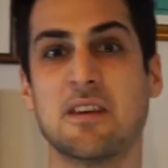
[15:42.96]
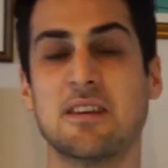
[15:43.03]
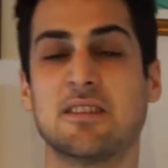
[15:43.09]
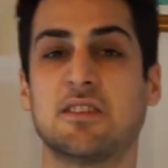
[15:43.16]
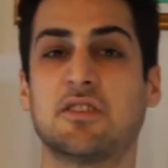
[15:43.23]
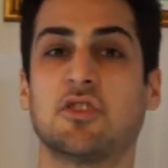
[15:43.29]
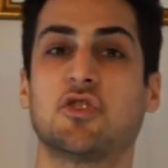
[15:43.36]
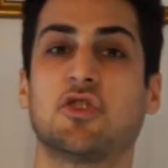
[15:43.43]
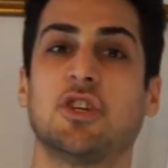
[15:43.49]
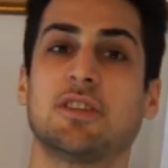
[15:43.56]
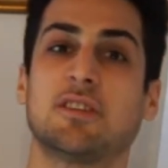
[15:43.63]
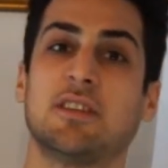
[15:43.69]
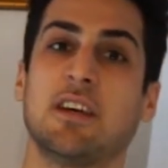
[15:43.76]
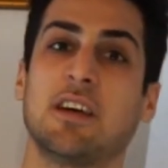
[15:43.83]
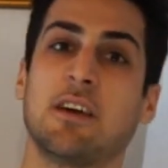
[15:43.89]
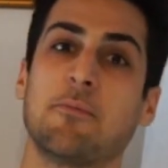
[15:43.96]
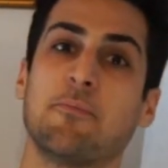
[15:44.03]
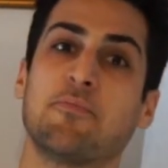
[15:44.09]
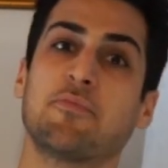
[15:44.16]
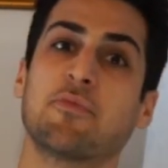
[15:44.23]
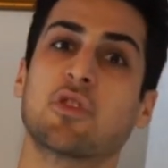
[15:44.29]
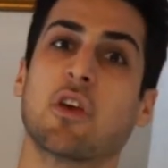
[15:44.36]
This is just
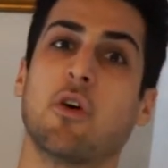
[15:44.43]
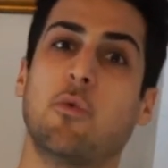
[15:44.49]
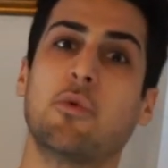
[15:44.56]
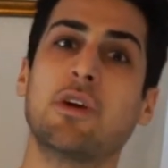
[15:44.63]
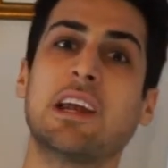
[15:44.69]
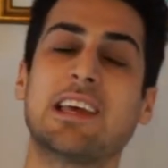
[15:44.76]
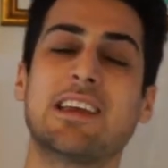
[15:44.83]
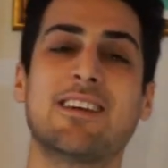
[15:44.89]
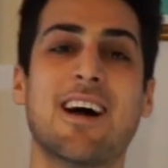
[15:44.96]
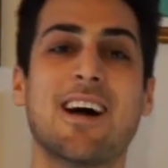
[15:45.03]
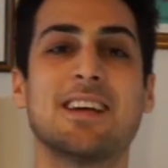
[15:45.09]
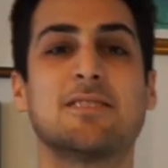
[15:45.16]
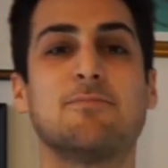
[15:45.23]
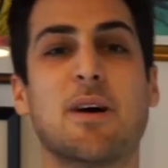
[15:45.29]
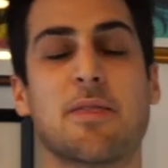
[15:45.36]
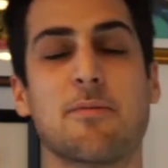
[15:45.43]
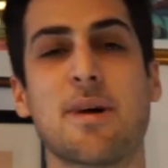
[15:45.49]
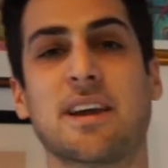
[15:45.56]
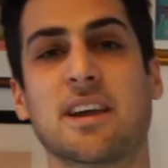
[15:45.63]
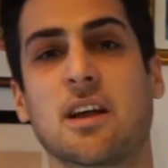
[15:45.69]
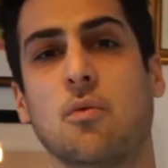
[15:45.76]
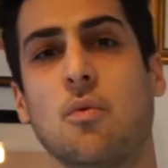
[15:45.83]
a really nice
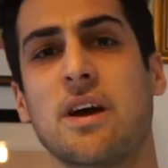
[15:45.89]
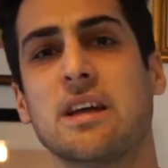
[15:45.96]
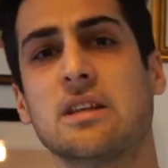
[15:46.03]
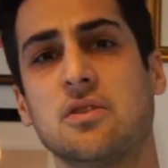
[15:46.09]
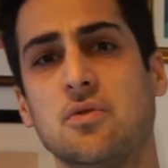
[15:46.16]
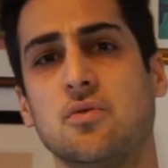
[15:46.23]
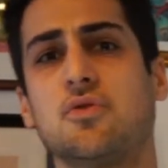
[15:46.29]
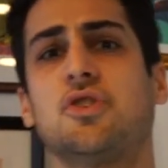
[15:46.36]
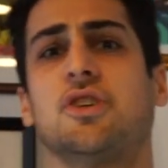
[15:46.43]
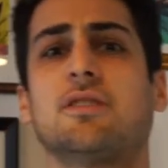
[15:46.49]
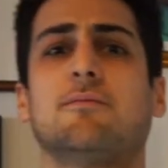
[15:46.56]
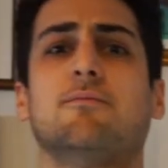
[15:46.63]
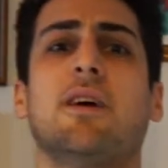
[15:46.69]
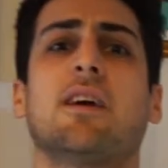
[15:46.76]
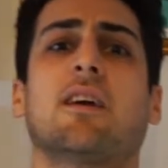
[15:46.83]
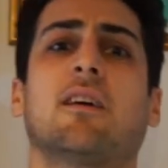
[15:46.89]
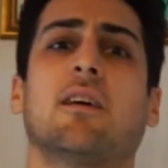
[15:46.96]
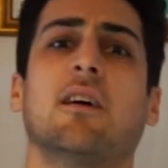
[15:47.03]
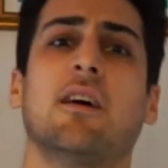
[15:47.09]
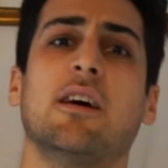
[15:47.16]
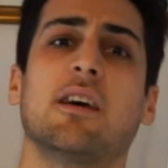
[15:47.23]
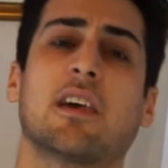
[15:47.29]
mathematical way to just
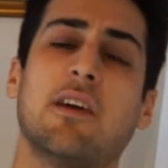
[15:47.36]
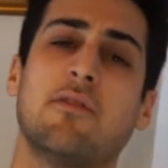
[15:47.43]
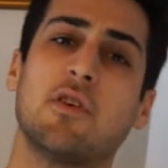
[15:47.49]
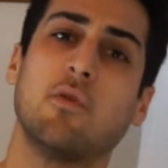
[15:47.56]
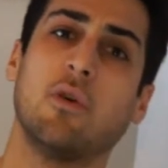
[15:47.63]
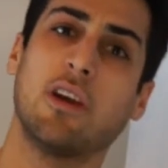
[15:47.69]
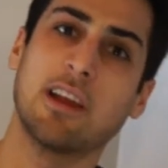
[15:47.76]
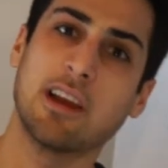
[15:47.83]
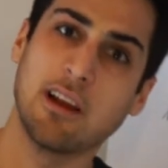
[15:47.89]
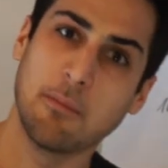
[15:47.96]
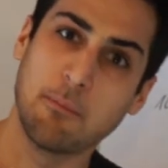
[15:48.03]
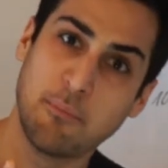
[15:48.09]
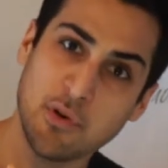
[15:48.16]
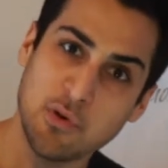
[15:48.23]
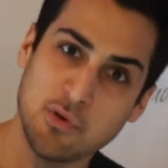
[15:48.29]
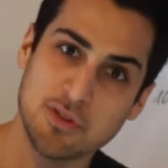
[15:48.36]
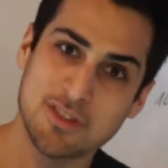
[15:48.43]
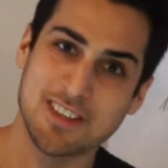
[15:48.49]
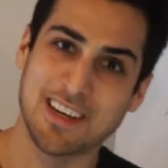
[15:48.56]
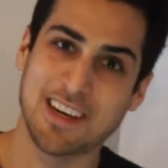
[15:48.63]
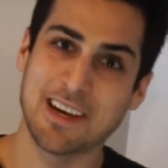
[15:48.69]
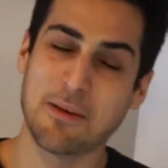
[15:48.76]
give you a little
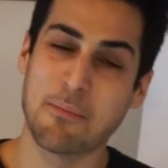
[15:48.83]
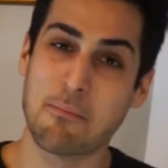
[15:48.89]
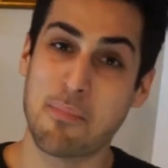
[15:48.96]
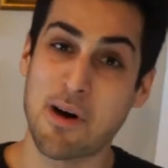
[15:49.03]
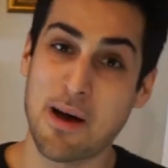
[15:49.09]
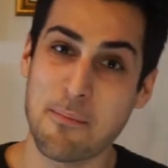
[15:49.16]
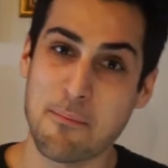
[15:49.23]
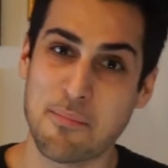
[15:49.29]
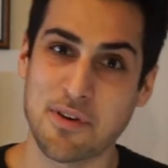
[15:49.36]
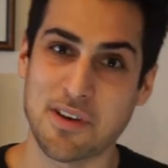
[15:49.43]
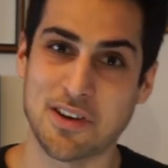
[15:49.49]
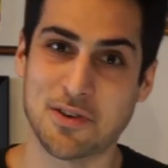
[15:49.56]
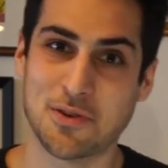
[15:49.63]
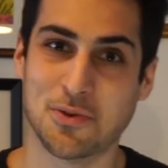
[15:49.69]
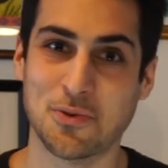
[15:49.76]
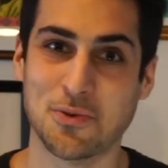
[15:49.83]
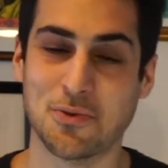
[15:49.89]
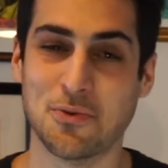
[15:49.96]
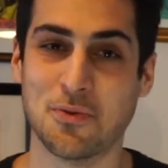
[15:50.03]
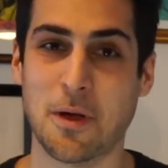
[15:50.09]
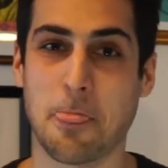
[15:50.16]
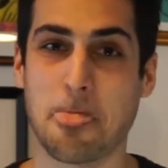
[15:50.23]
boost, a little bump
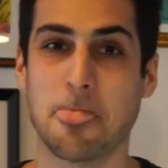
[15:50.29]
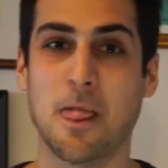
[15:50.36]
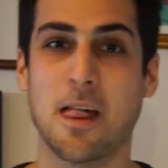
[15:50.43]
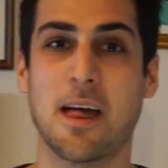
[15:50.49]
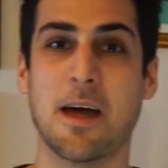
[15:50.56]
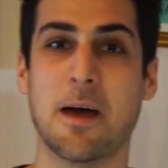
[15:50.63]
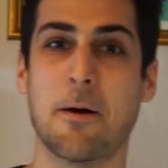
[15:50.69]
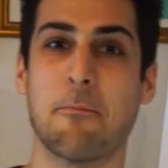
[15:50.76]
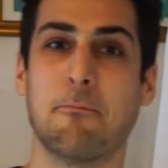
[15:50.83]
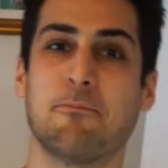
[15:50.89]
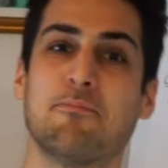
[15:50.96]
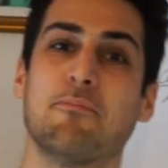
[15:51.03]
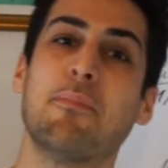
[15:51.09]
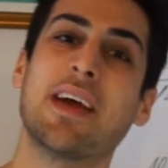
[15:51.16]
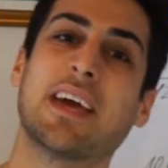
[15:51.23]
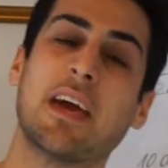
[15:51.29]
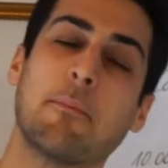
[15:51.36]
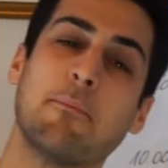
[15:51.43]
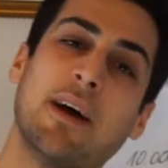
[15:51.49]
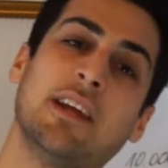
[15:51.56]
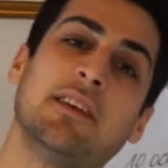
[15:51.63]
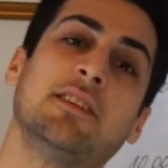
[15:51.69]
into
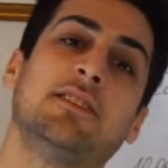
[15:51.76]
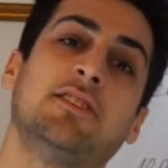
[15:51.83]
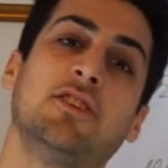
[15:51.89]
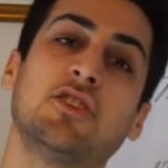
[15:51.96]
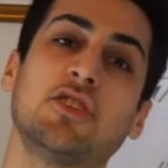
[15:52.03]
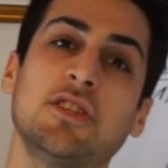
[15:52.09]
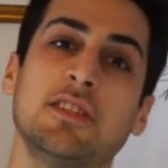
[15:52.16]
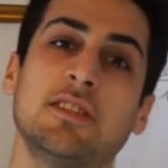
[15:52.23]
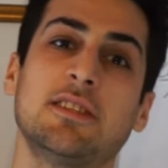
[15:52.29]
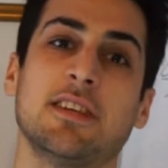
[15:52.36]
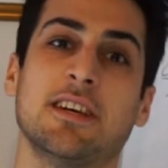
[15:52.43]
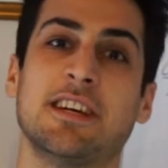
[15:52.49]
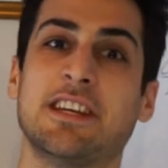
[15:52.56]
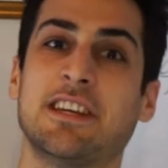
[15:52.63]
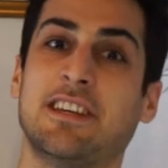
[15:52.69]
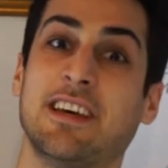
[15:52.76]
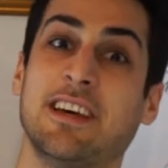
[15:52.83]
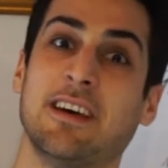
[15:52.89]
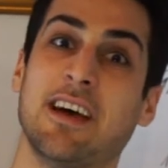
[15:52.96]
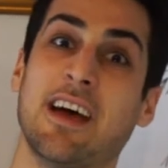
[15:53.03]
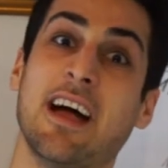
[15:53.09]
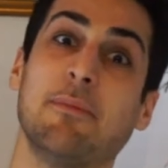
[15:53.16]
making better decisions and
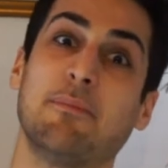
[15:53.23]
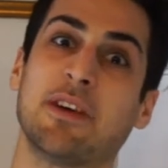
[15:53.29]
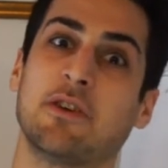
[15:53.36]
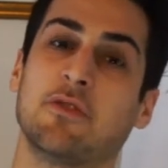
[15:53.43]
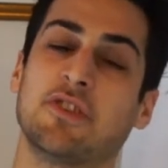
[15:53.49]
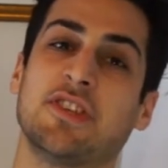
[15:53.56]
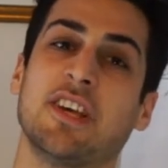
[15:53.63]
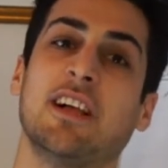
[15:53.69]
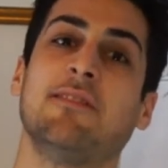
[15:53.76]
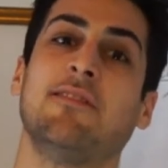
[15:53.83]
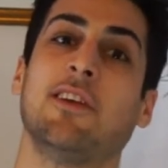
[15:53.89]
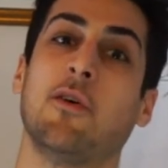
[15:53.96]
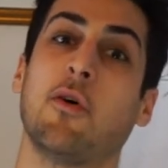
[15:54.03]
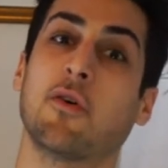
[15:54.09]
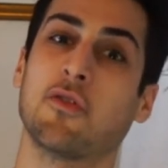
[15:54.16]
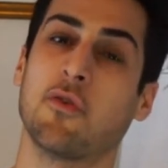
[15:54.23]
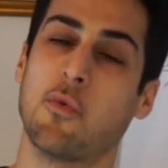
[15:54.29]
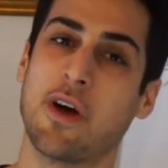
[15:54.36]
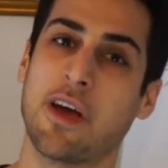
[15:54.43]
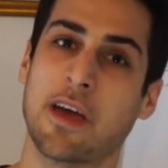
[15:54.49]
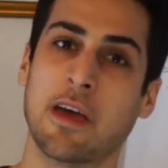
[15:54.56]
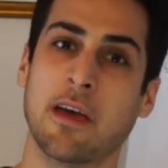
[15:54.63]
helping yourself along the
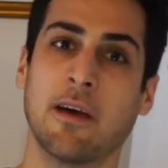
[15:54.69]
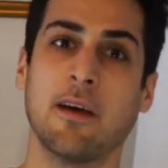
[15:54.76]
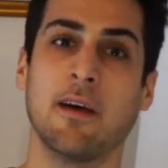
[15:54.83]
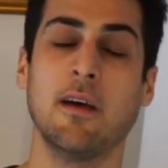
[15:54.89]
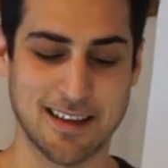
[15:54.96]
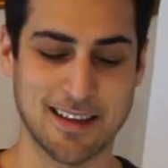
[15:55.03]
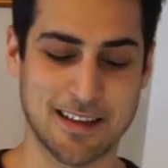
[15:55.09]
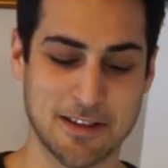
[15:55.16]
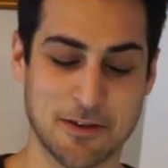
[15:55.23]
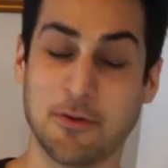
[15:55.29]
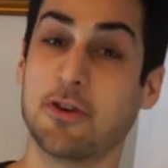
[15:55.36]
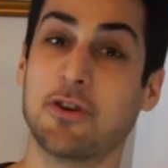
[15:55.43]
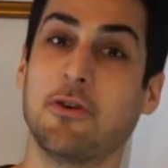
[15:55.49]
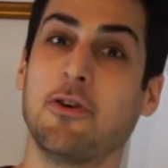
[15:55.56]
way. You're